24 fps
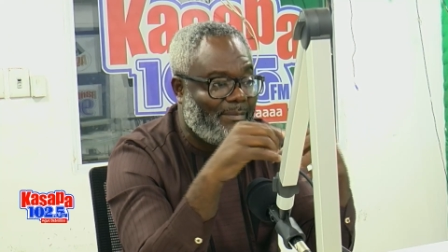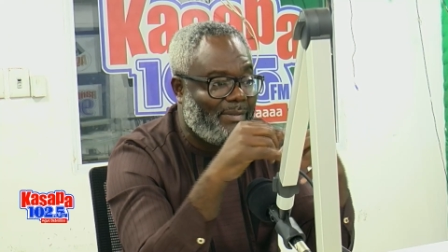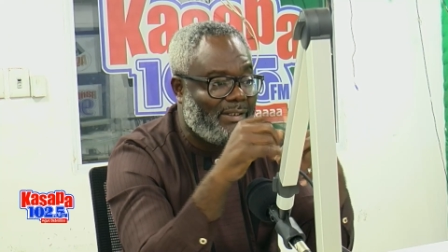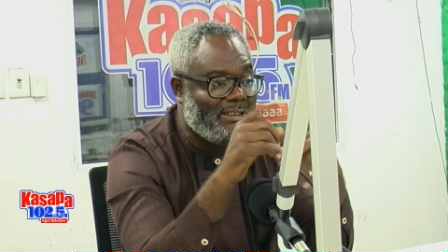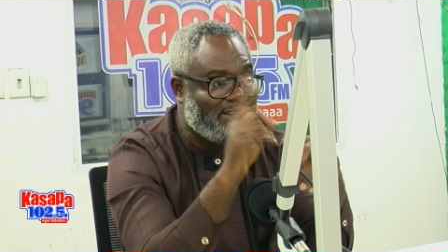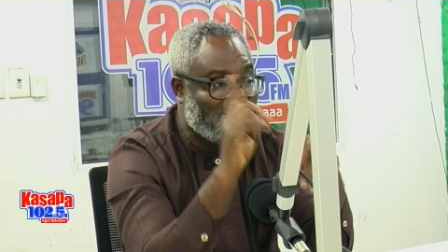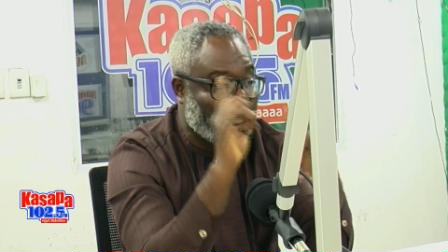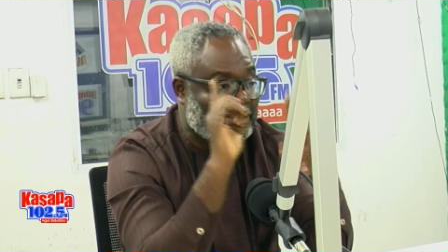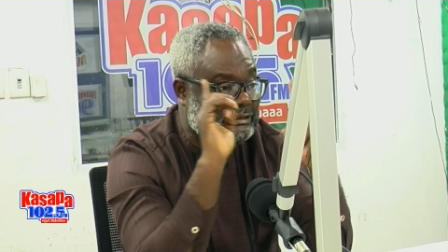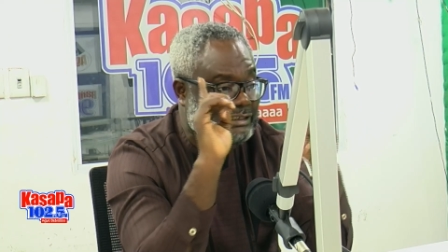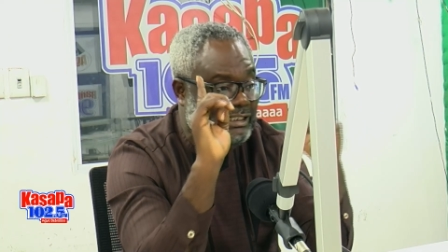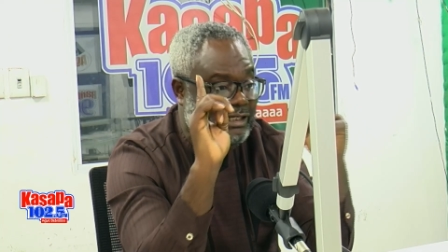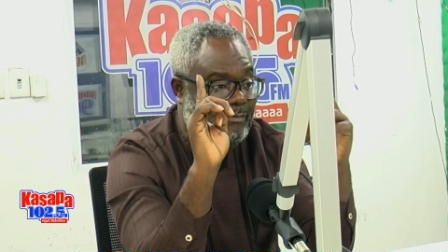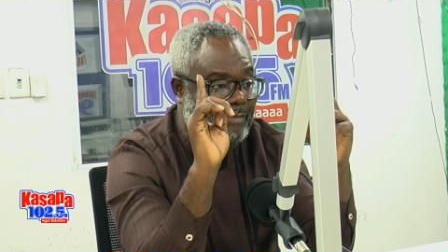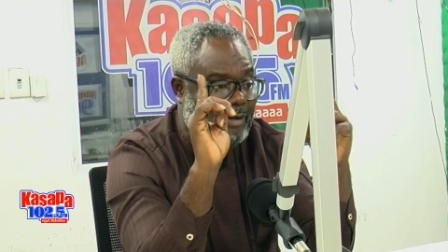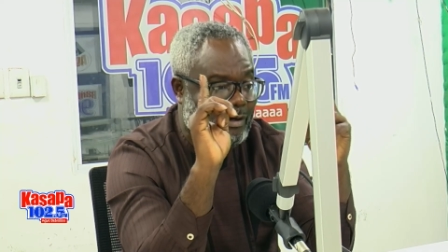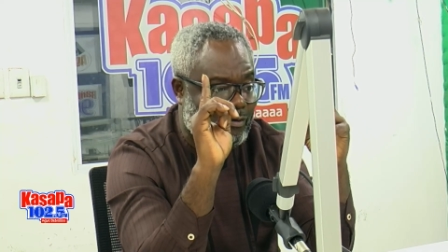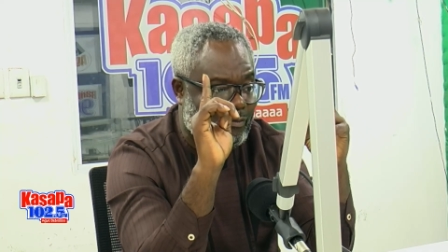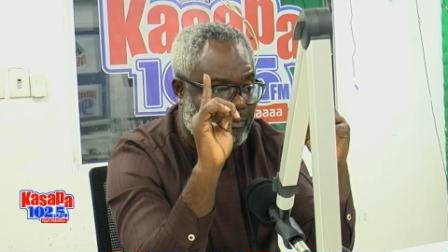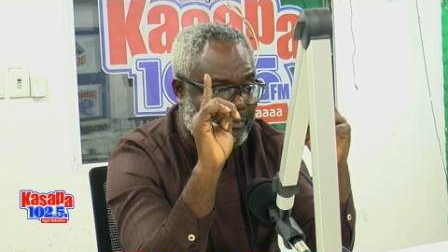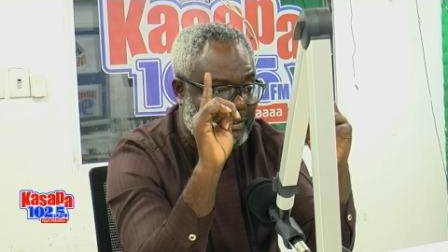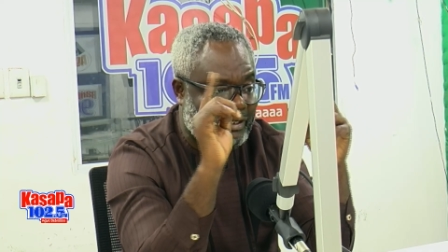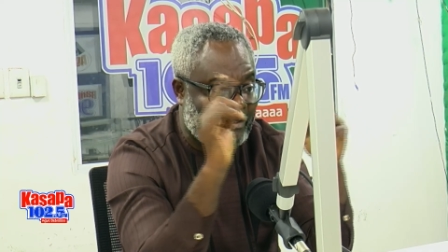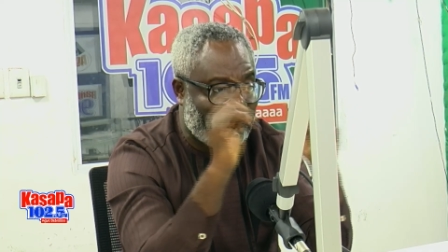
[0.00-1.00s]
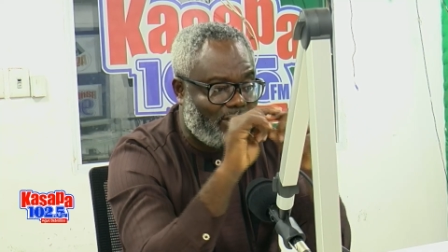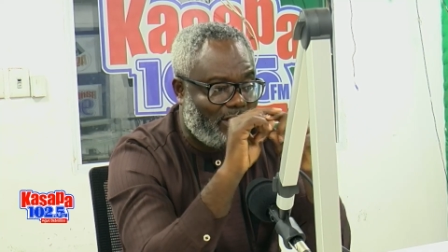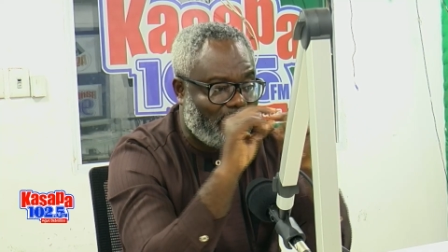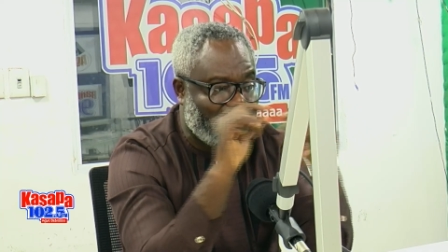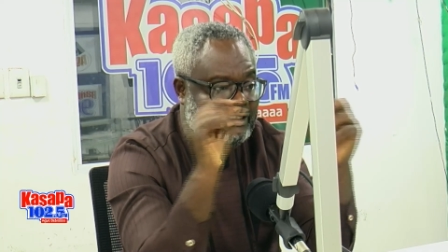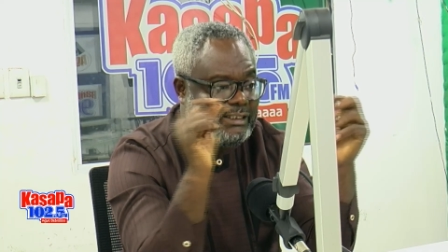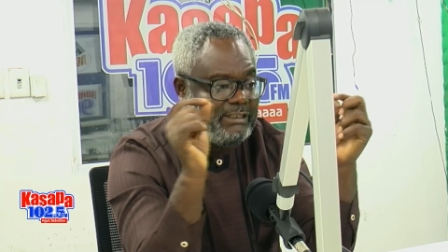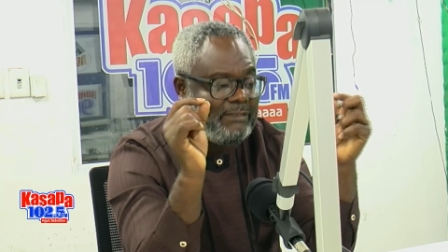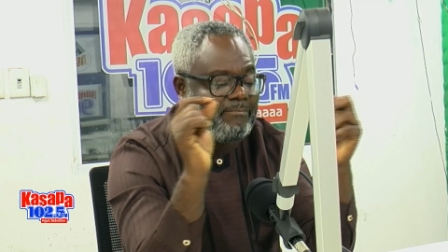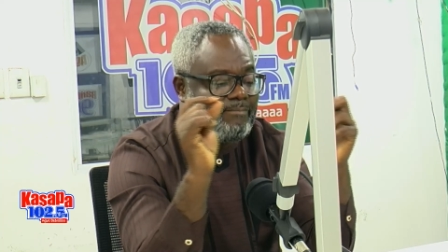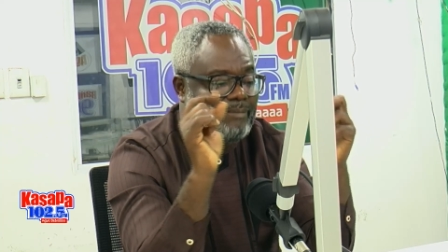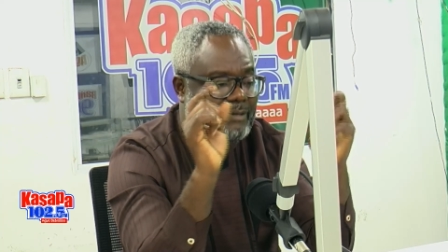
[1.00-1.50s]
in a Sabah,
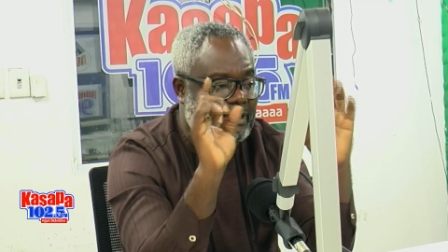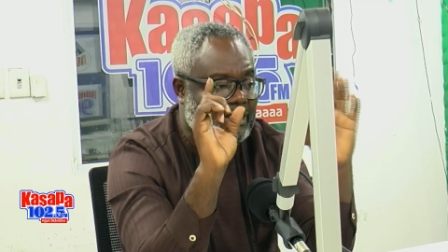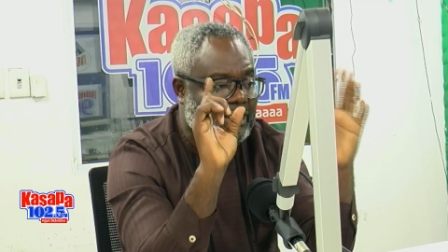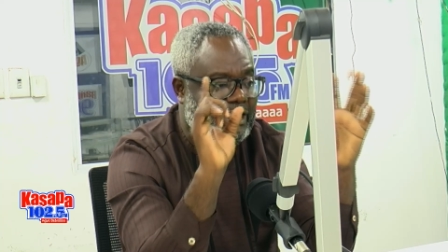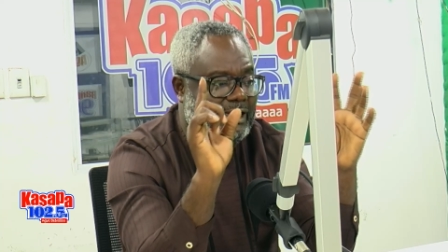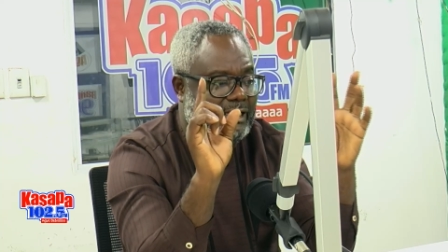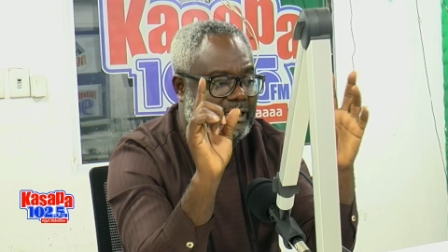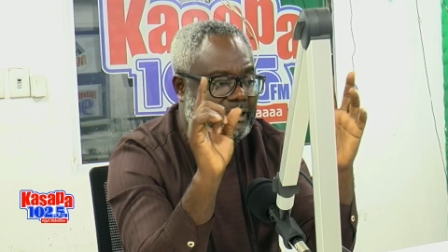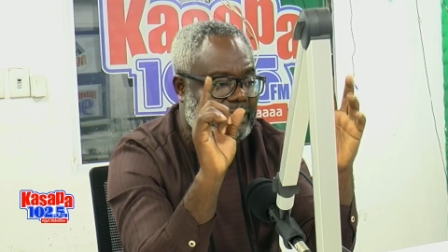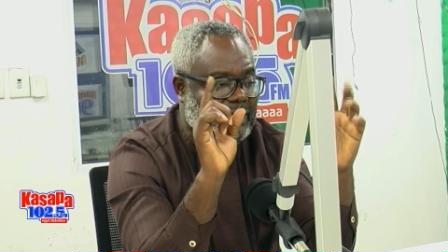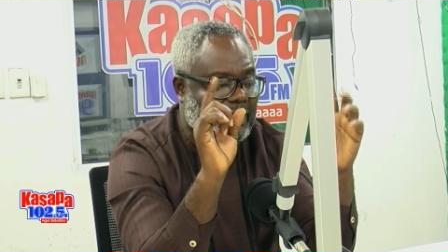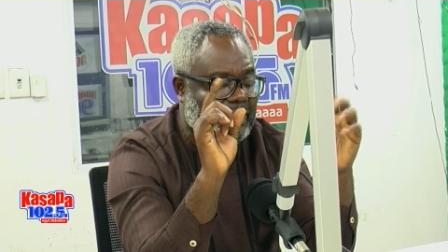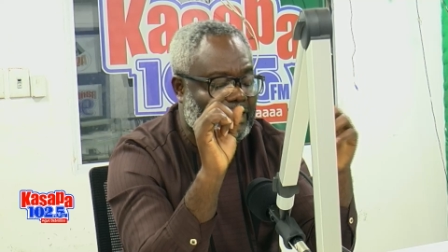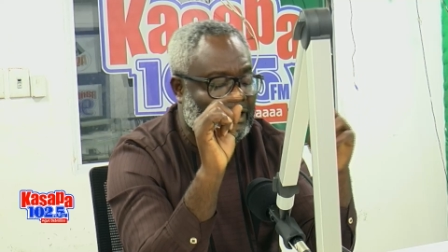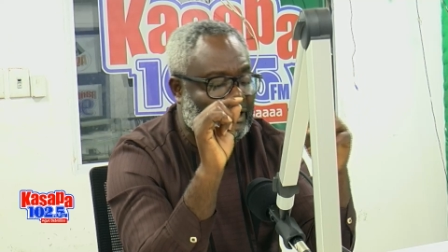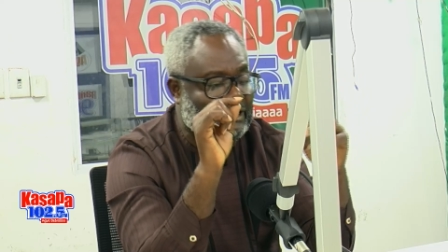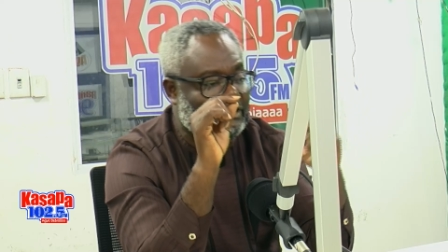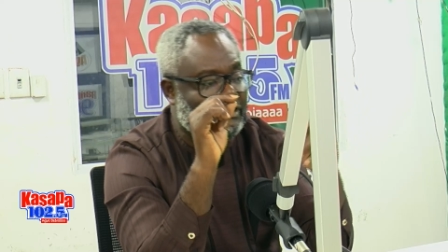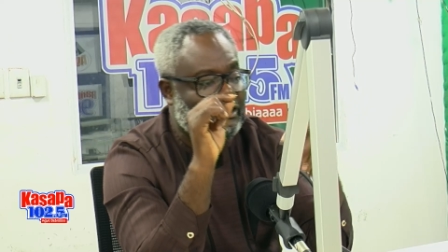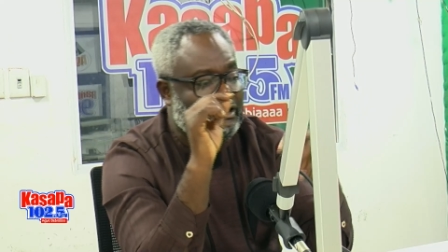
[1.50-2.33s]
no a Ghana